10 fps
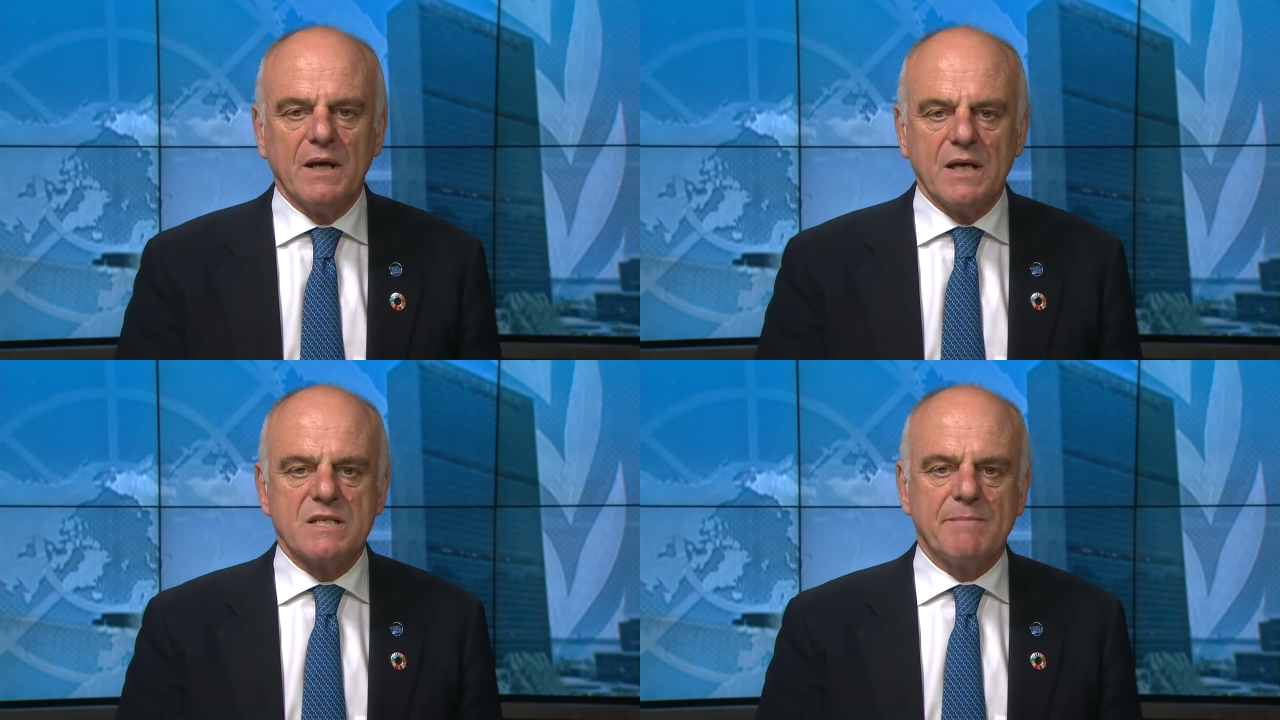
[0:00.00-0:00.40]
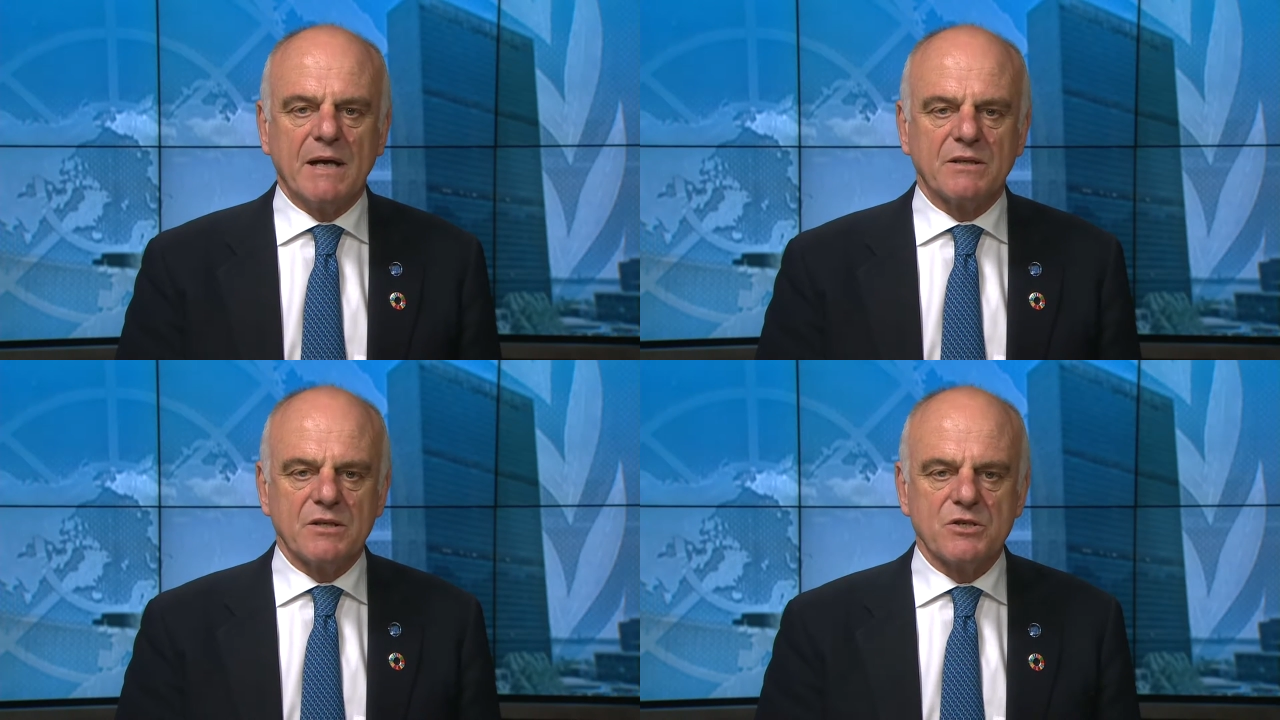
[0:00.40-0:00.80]
it's
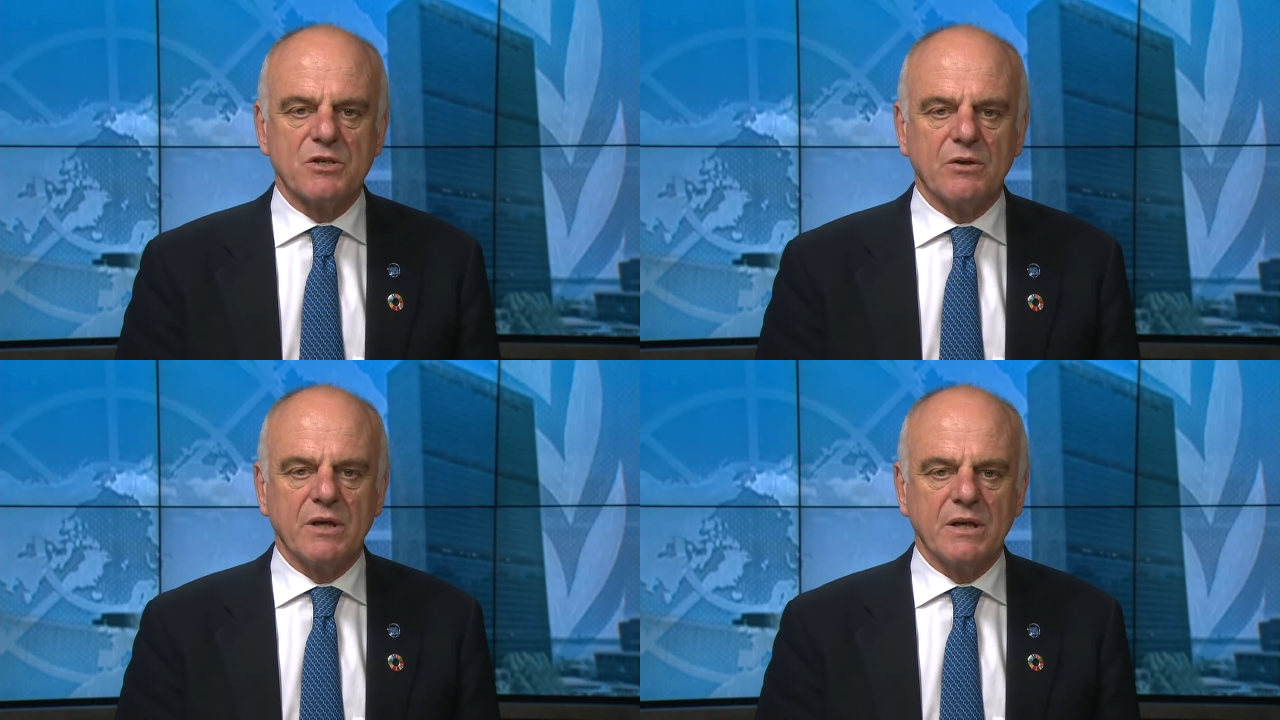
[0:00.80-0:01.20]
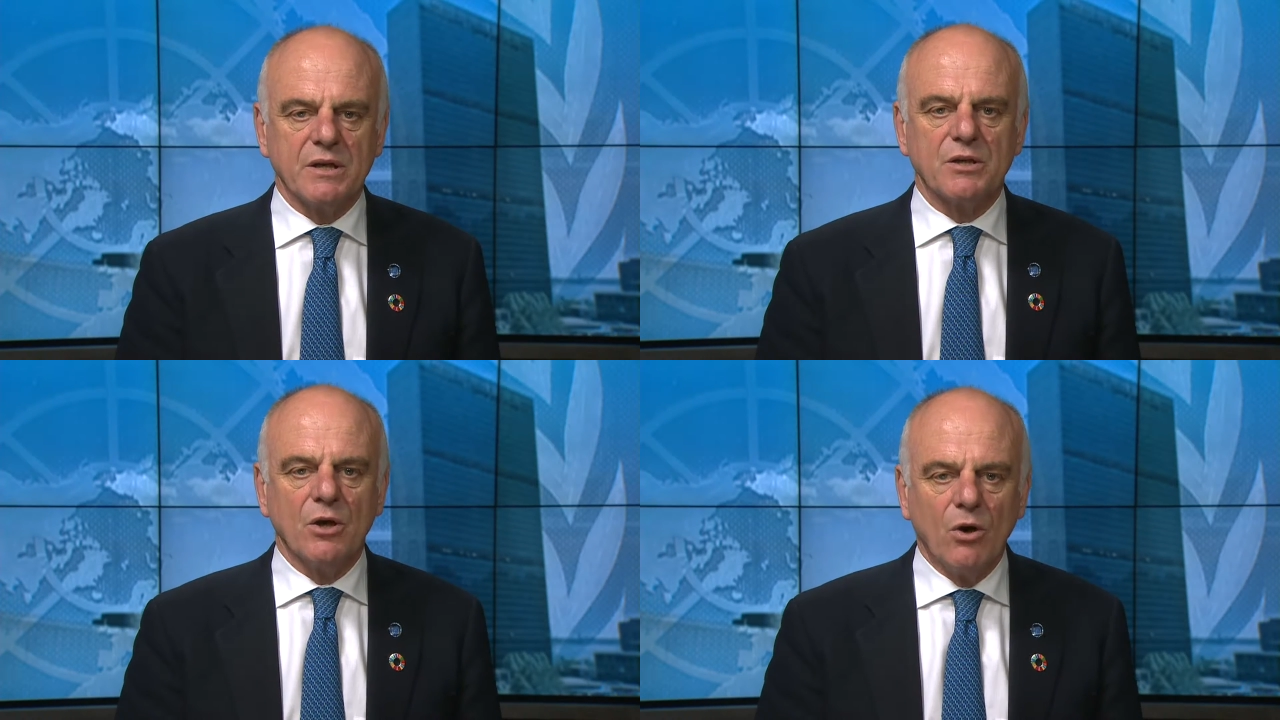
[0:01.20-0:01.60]
about ensuring
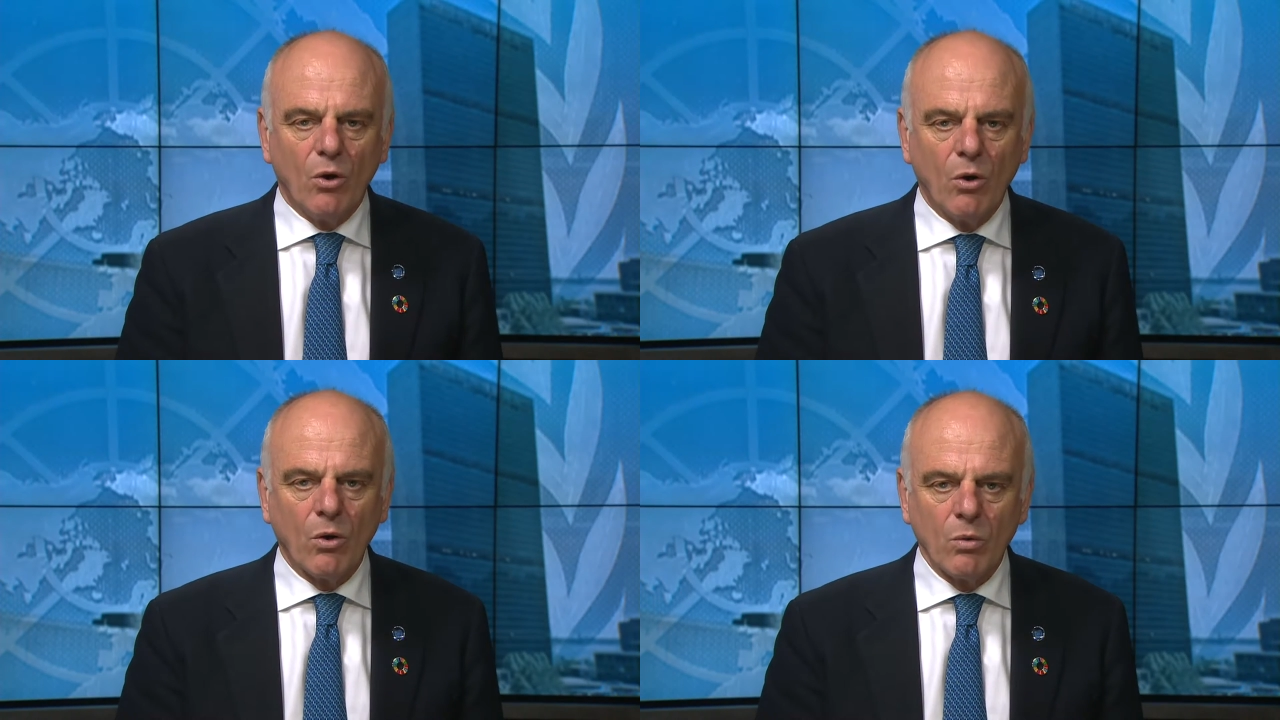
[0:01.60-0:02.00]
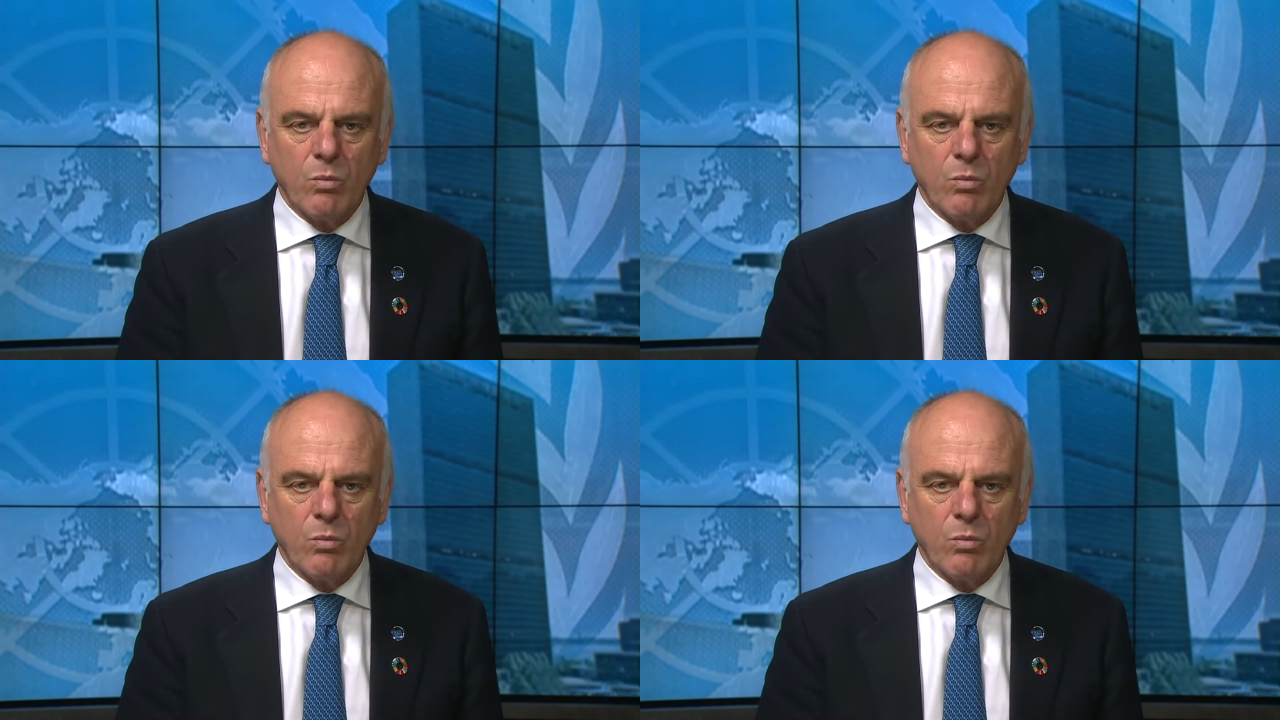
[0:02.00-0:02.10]
that all